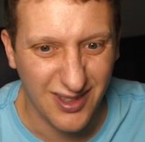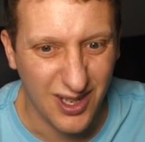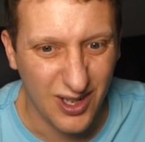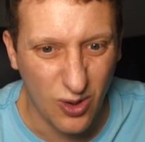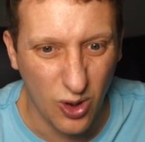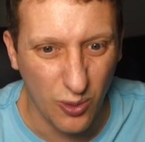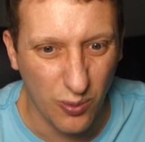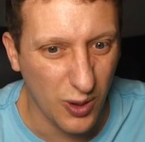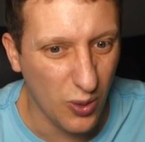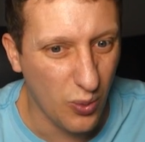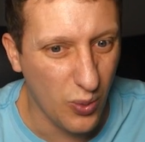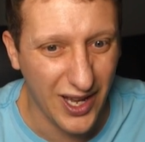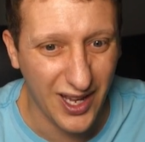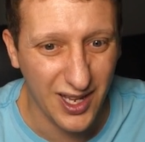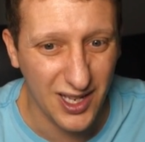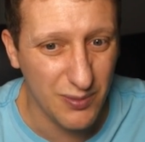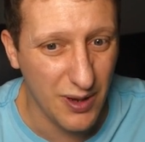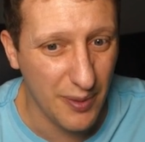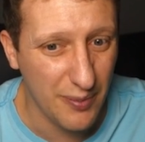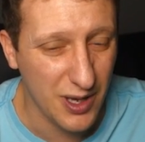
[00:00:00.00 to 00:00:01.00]
Couple of
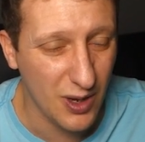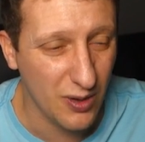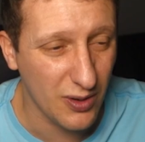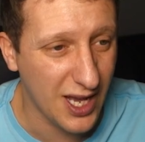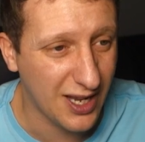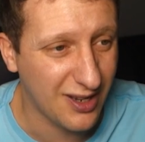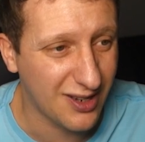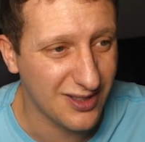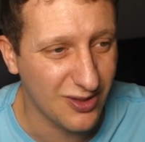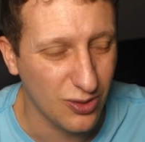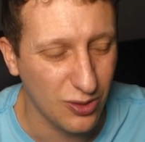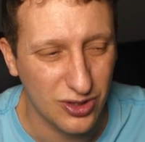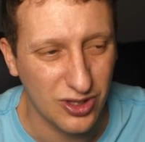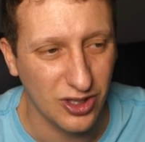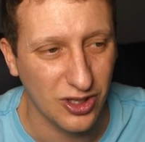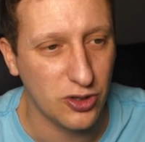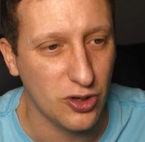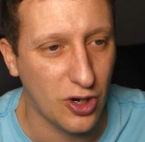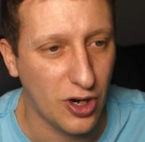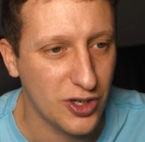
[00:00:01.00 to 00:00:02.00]
wingers, maybe, yeah, because
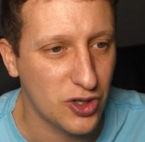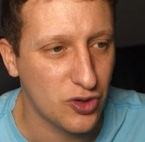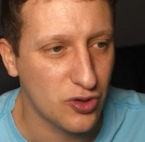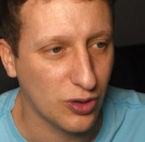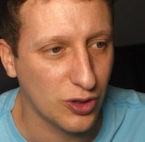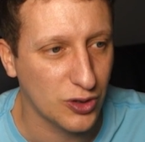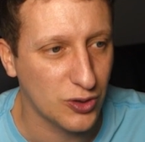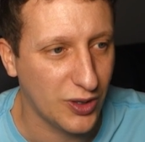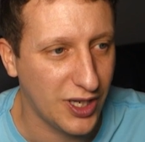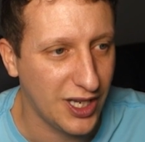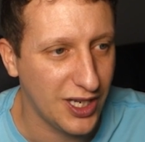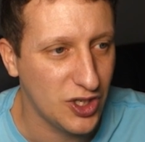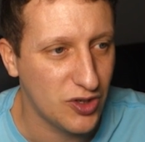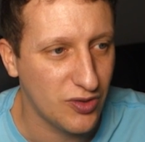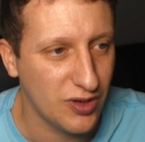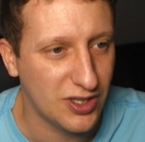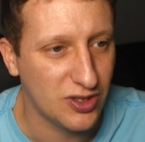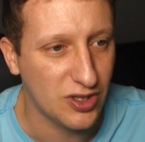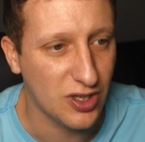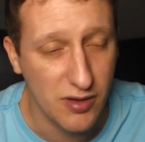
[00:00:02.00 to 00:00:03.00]
Hudson-Odoi struggles with
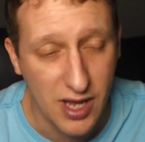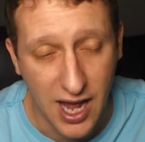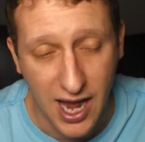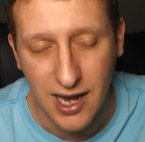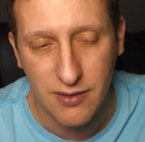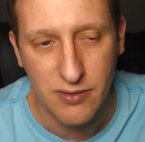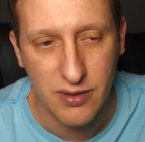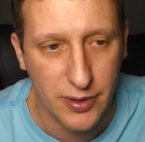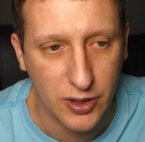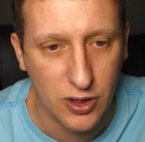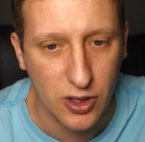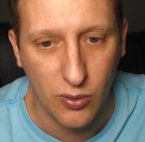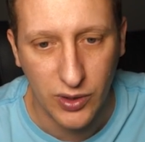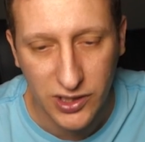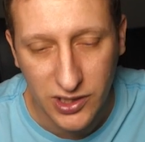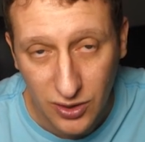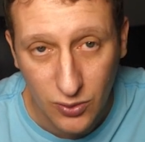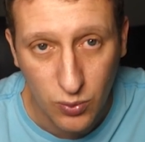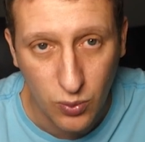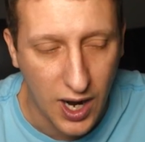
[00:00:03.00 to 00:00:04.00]
injuries. So, yeah, I'd maybe go with
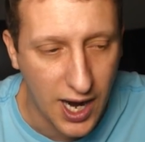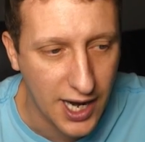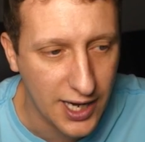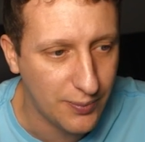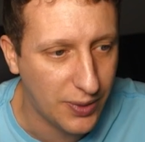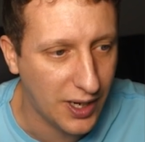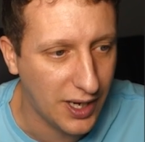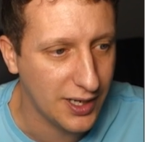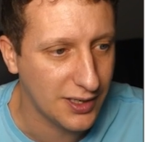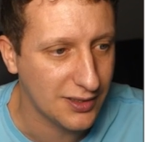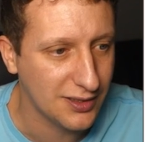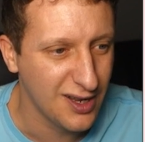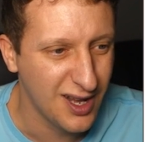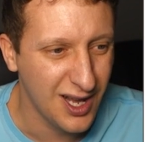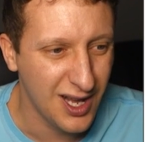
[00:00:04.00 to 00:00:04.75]
2 wide players.